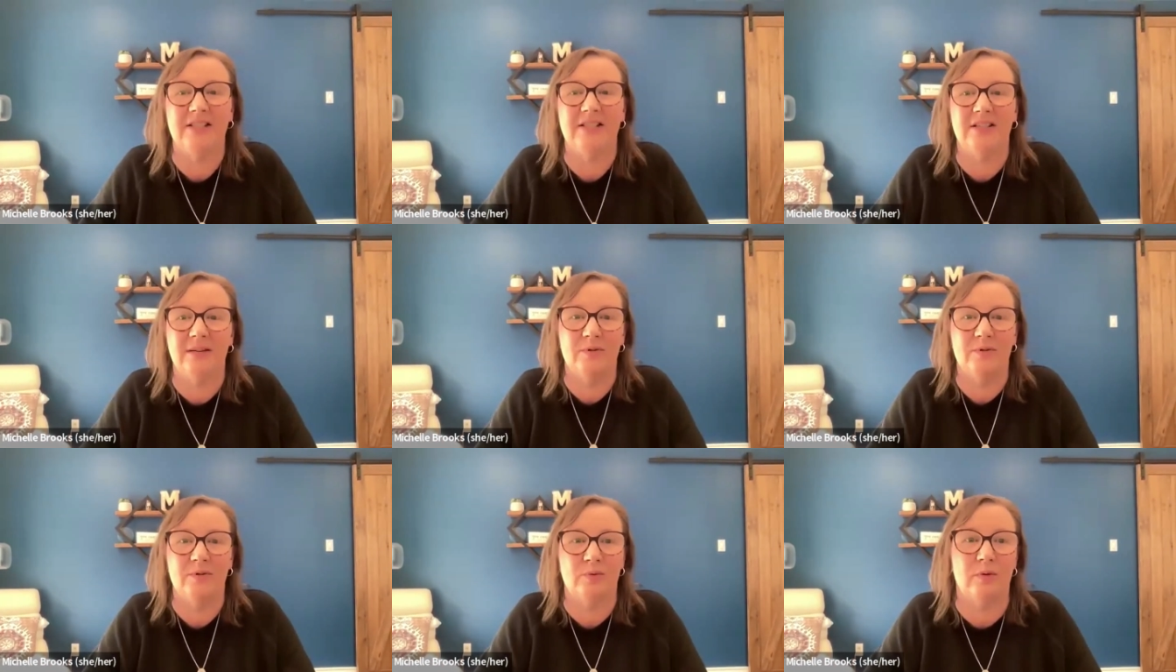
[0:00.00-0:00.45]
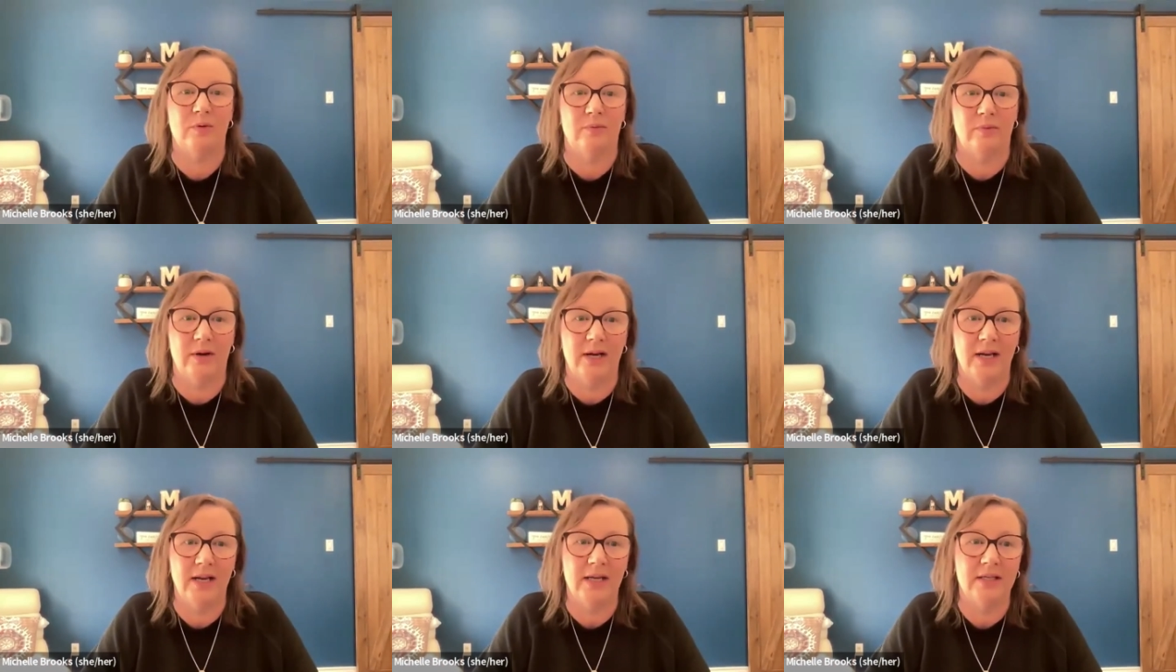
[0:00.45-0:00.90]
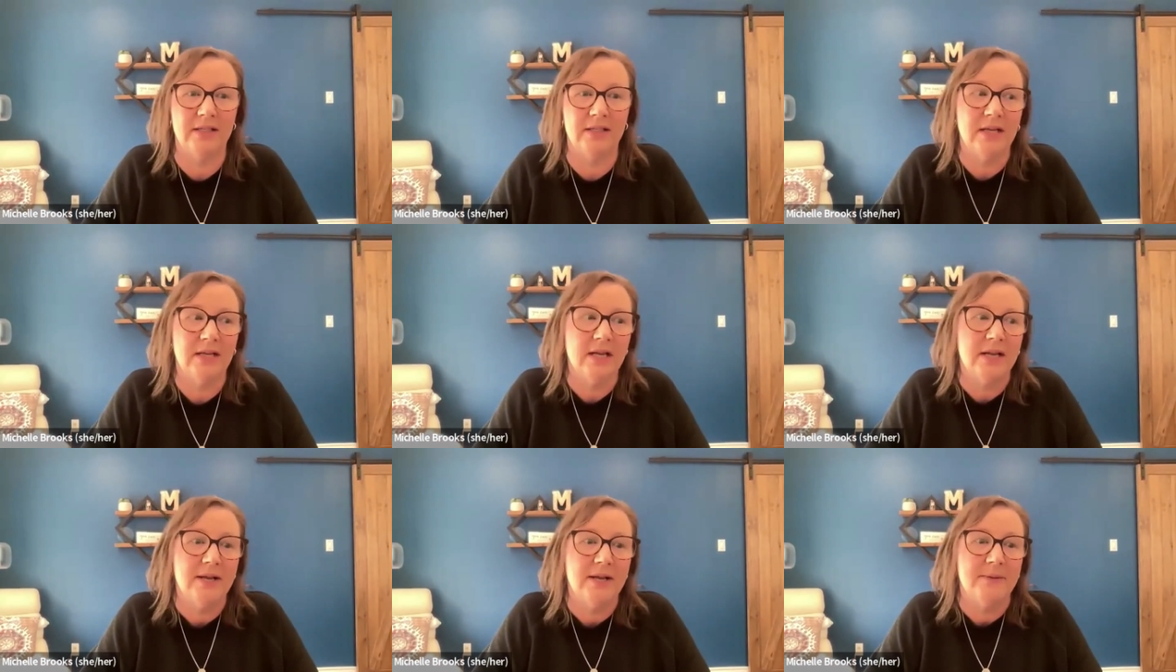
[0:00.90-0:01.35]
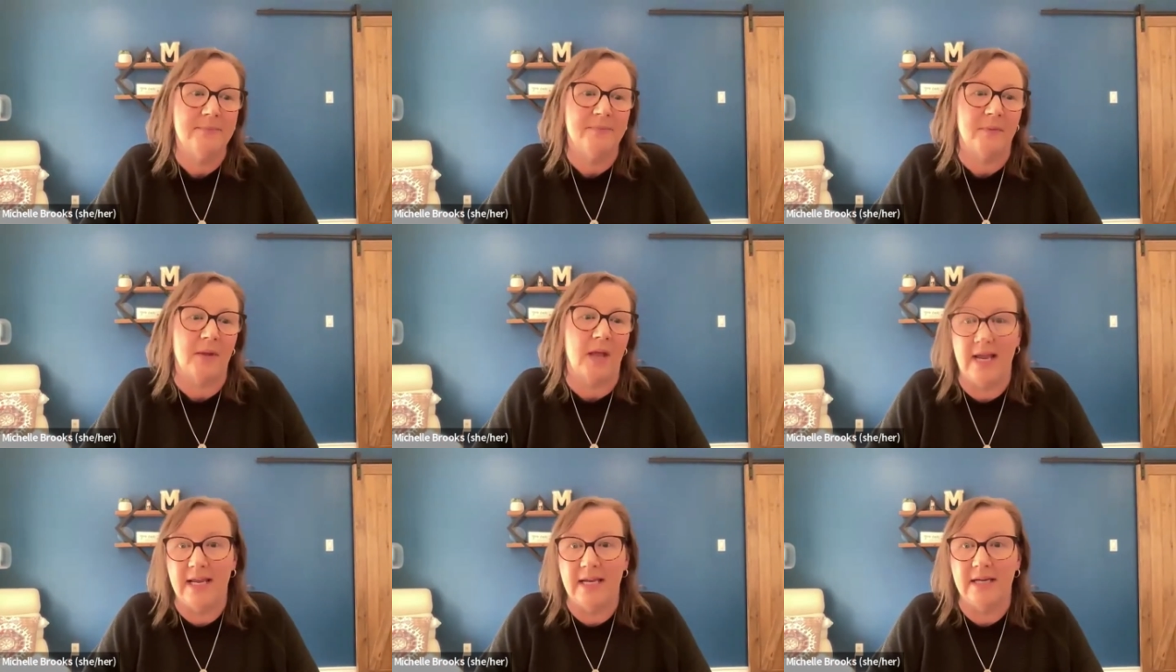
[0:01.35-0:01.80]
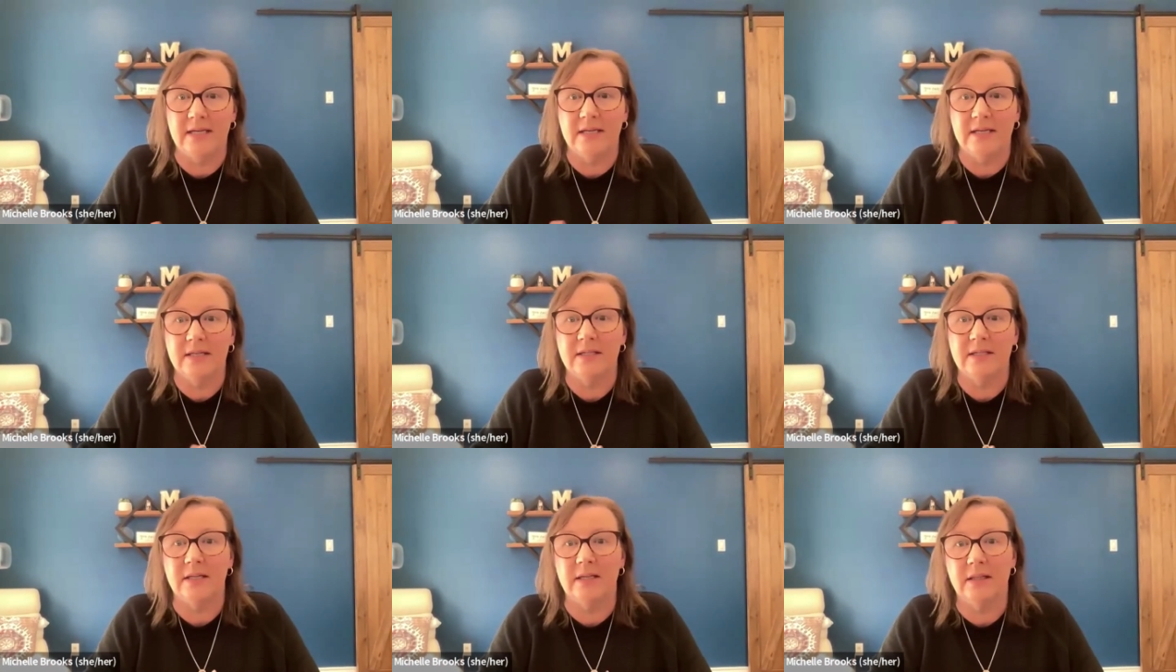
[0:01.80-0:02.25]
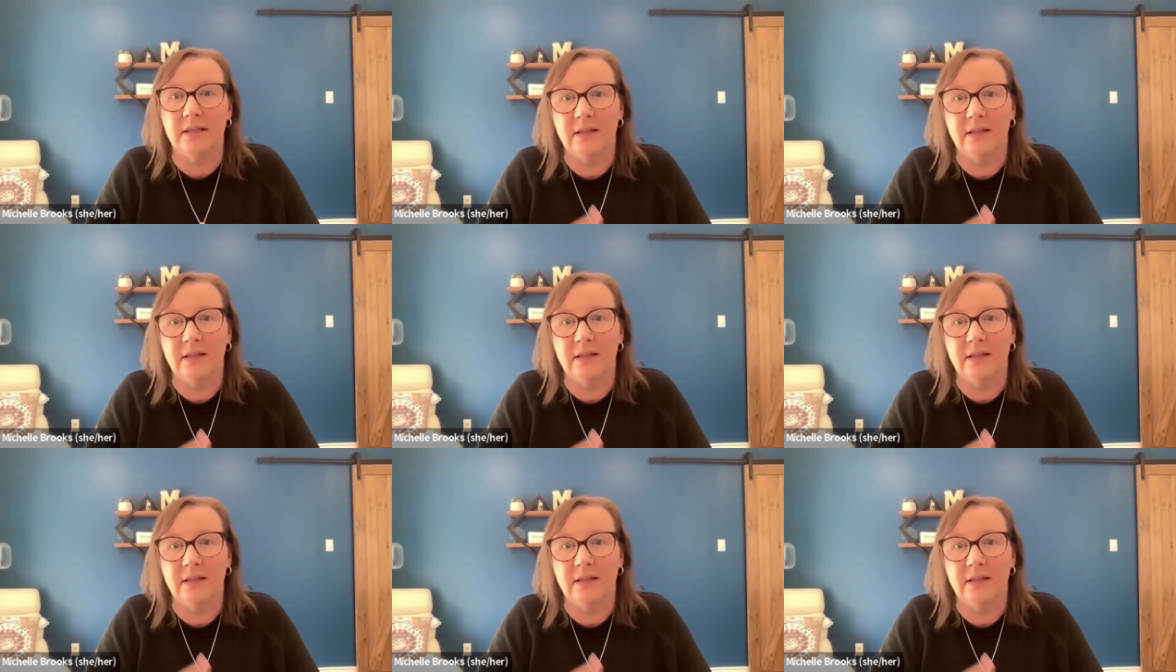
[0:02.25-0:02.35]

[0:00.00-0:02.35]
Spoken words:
systems were rigged. And